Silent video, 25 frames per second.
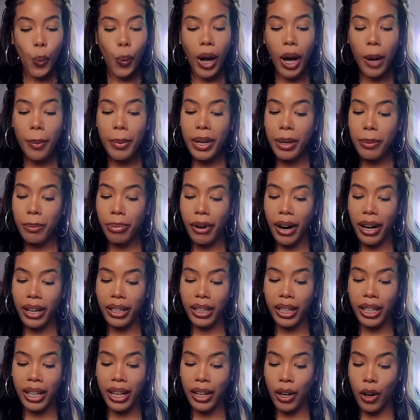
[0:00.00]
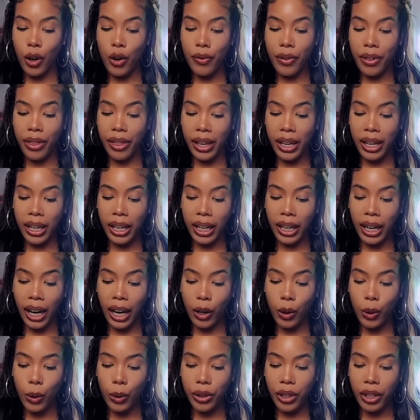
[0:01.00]
While being pregnant and overthinking,
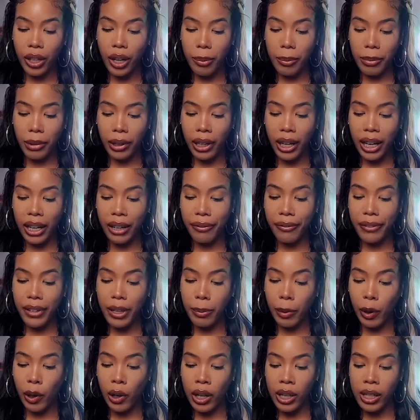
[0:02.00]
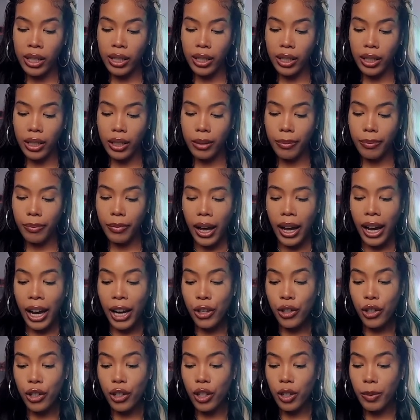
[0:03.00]
I called the number and a female answered.
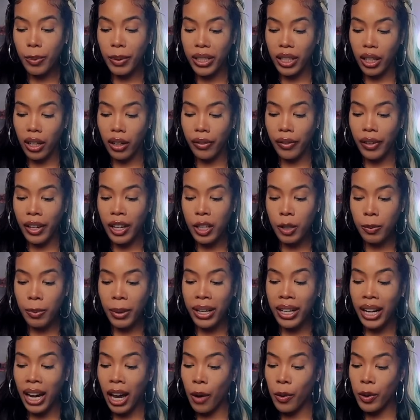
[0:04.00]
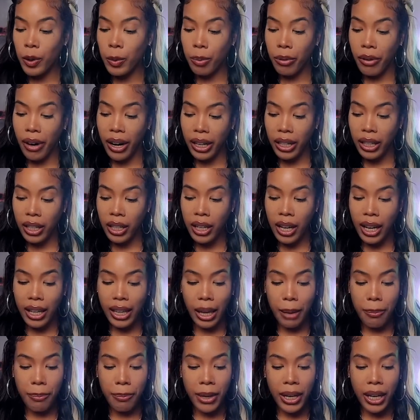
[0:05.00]
I introduced myself, explained that I was pregnant
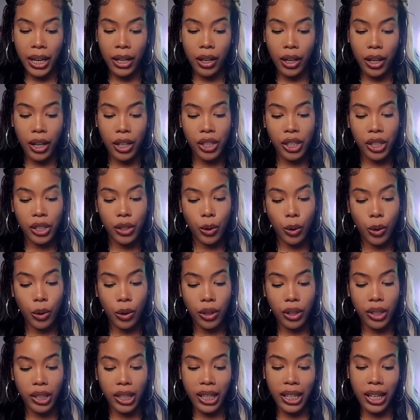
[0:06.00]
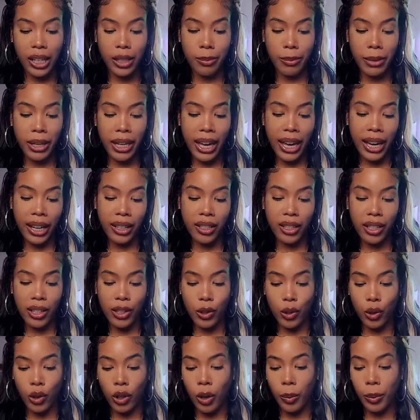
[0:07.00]
and that me and her should talk, seeing as me, X and
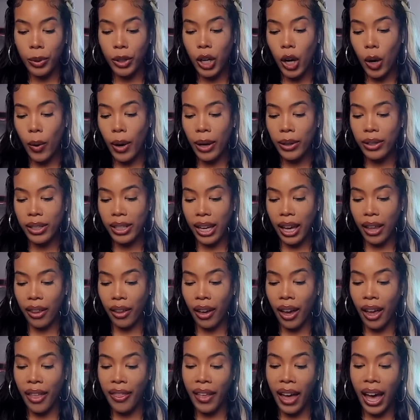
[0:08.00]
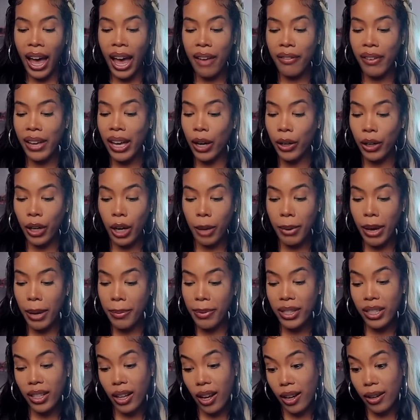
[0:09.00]
his daughter would go out together and that I have held her
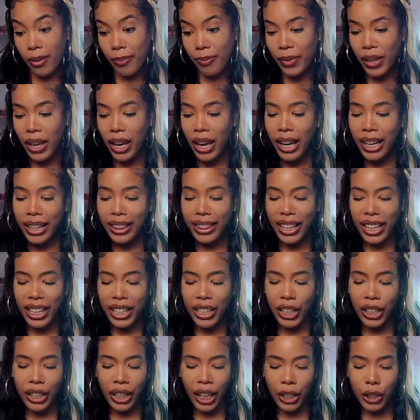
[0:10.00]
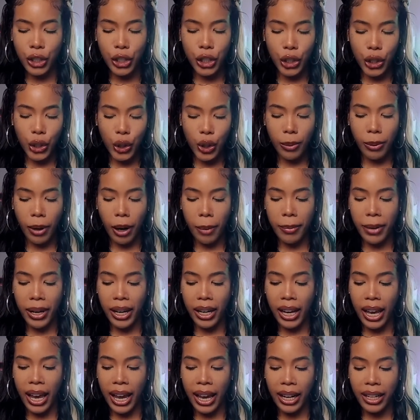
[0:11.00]
baby son. Thinking that she knew about
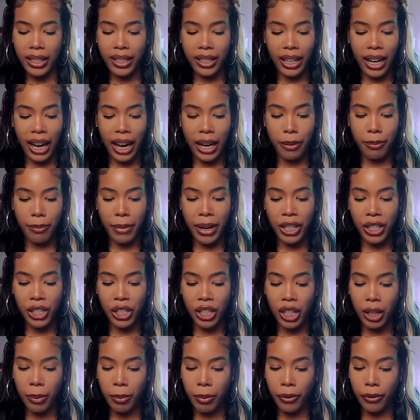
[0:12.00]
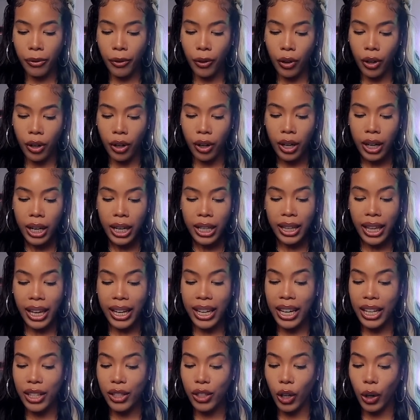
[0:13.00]
me and X and had mentioned it before,
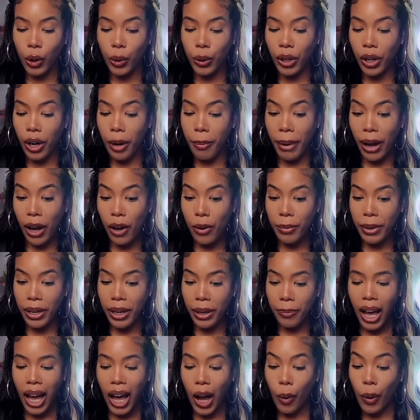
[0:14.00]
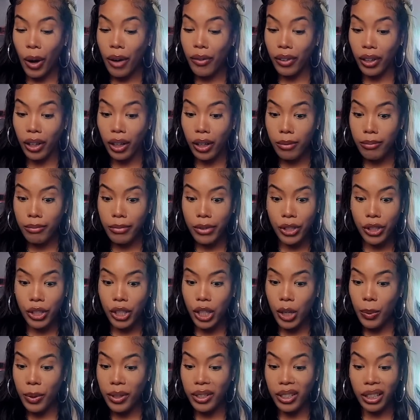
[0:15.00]
that he had told her about me. However,
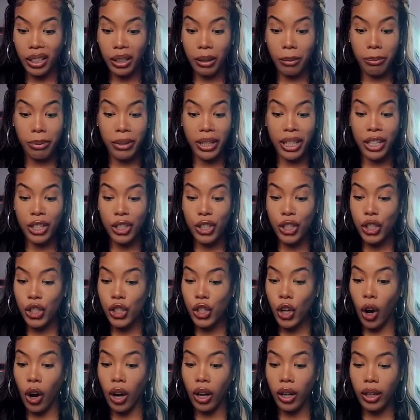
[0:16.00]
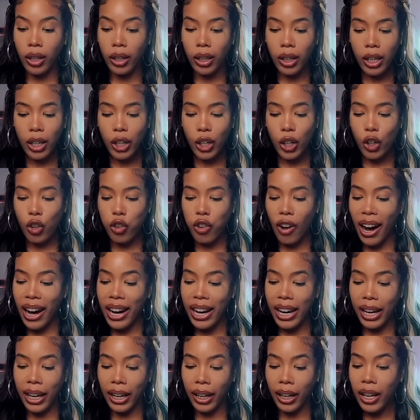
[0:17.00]
she was in complete shock,
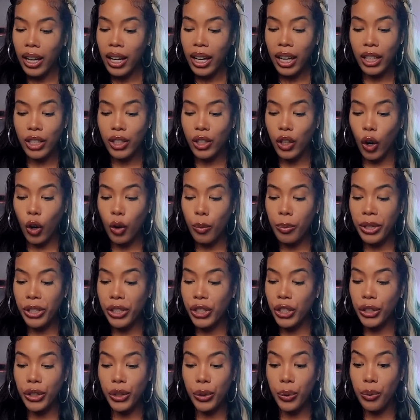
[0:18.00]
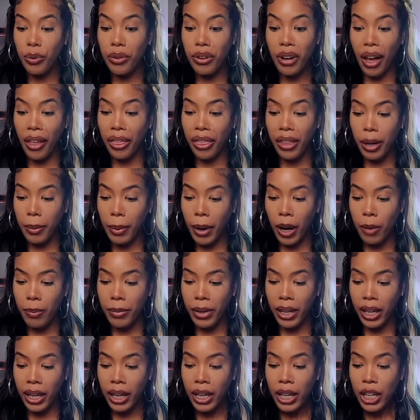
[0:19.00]
crying, and told me she knew nothing about
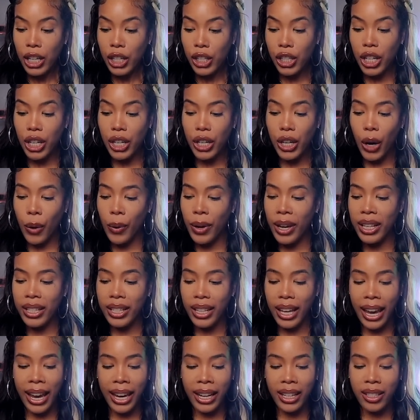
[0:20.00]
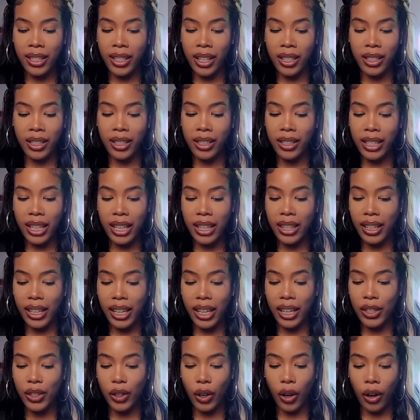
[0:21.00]
me. She noticed X doesn't see the
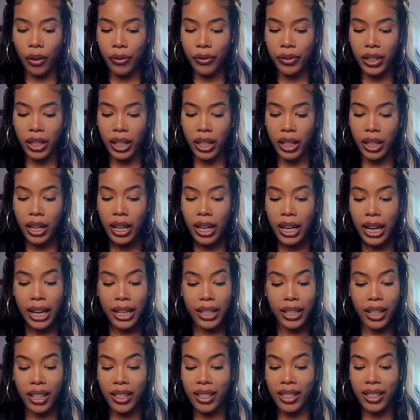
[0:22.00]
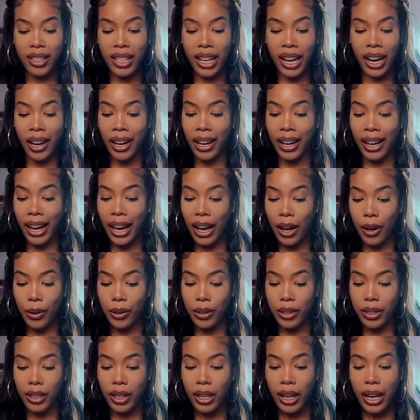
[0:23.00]
kids often and doesn't stay at her
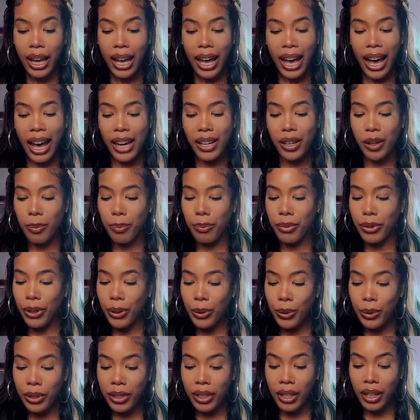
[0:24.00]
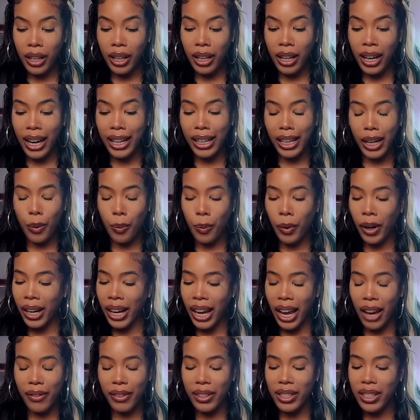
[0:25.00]
house, had abused her and they
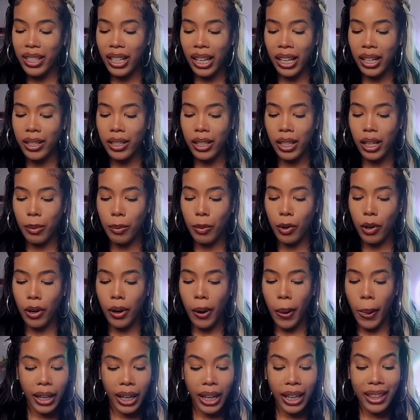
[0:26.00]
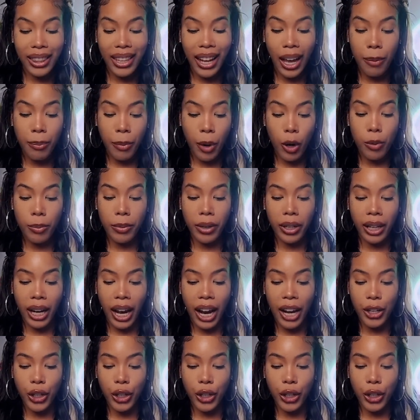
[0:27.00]
weren't having sex anymore. In that moment, I